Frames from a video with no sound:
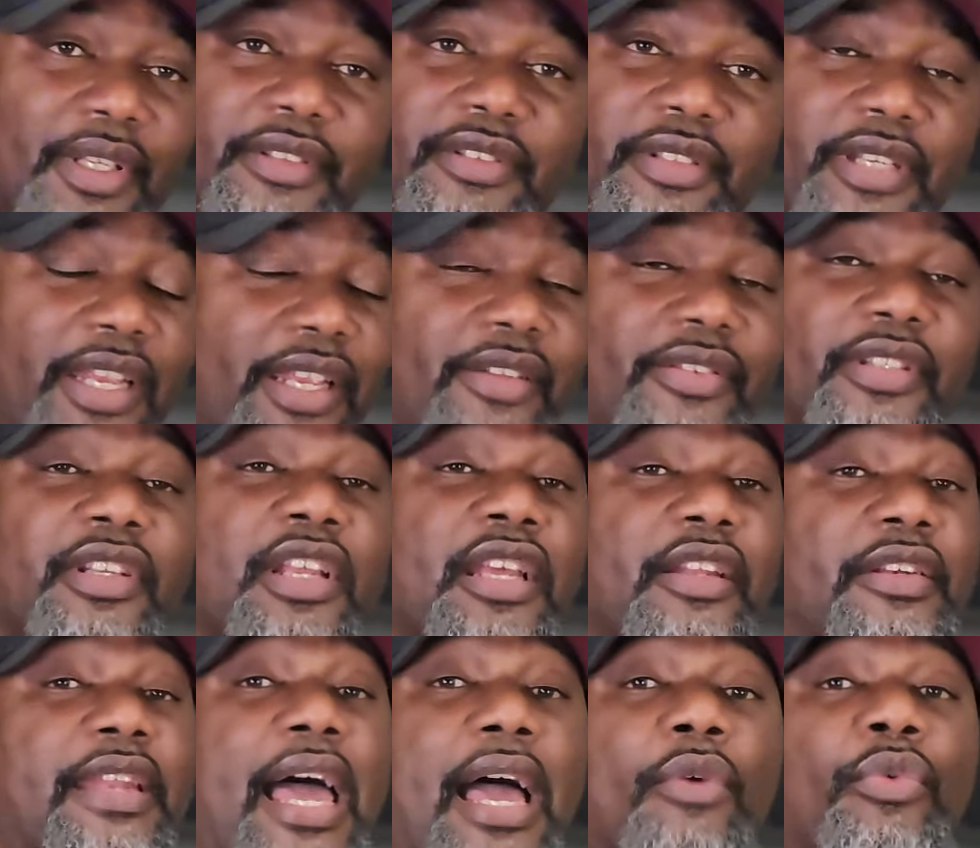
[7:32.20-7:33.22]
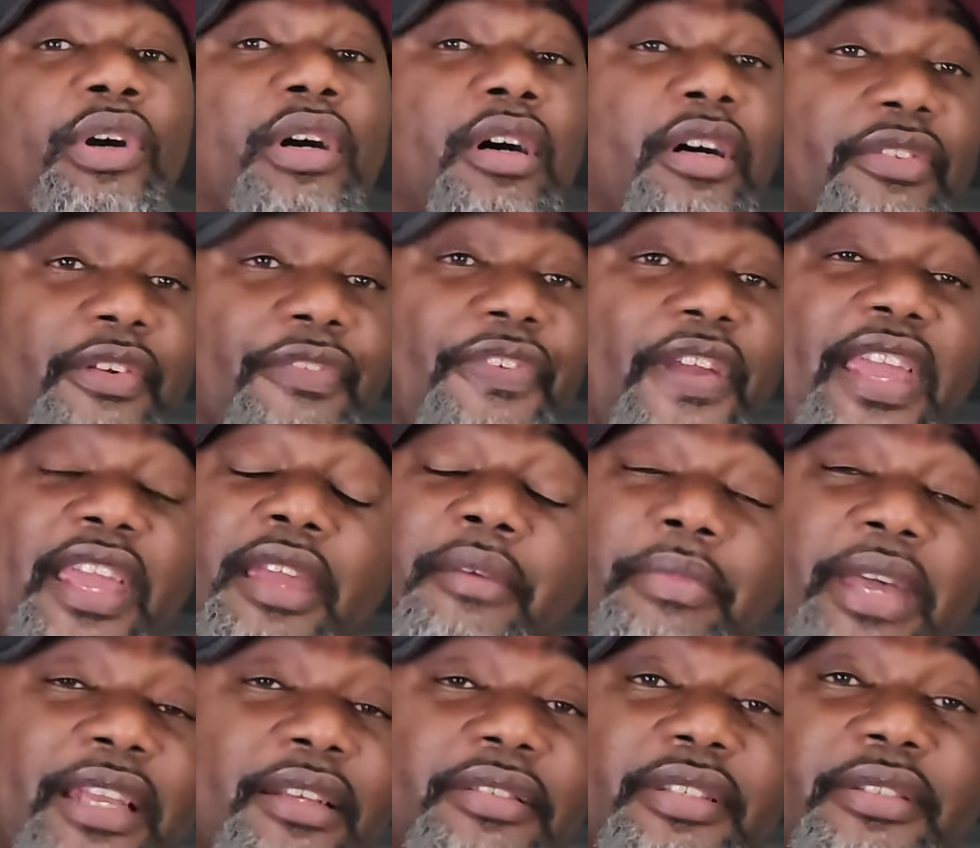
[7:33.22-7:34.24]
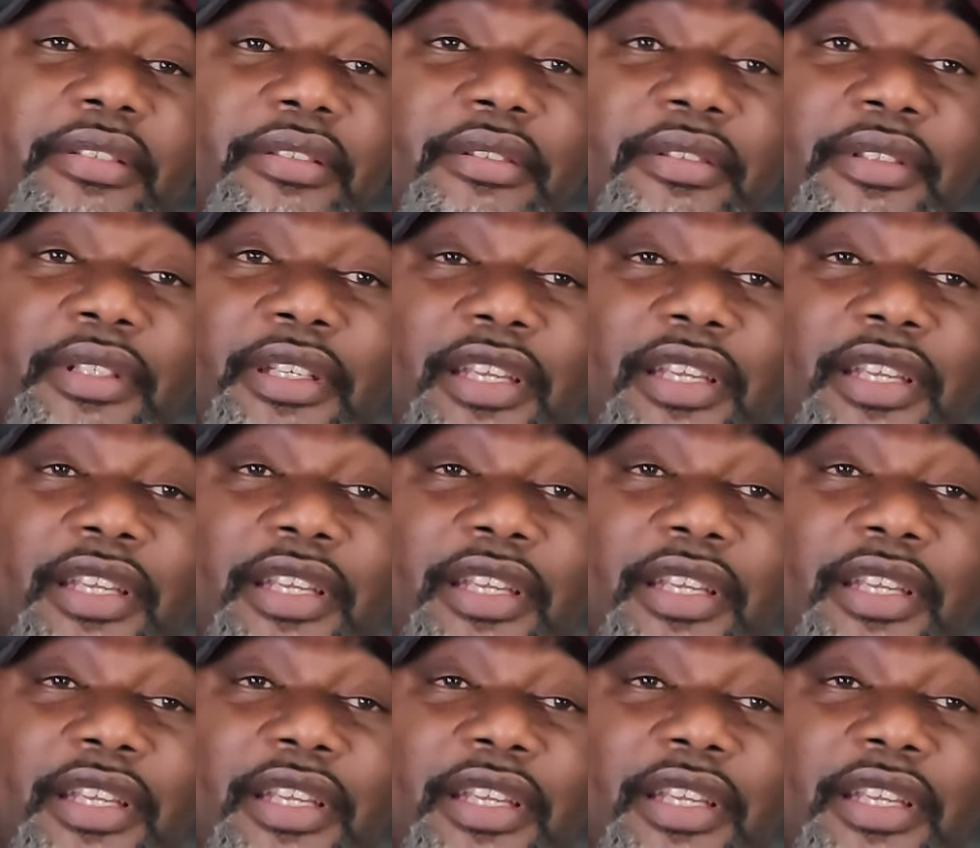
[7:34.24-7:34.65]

Jesus, not with other fan bases.